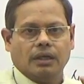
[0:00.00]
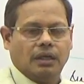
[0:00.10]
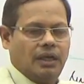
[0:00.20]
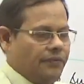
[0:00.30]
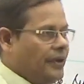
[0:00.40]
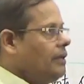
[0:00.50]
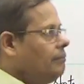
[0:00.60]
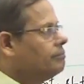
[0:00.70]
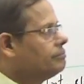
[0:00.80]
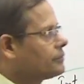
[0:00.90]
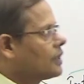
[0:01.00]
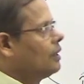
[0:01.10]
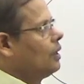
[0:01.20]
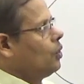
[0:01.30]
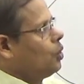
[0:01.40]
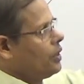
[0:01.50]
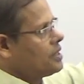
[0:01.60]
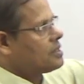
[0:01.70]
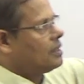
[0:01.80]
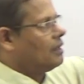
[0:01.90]
levy, who
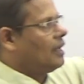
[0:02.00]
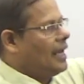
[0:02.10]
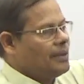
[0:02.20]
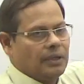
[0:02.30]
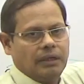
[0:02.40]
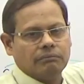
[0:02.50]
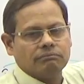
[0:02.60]
is liable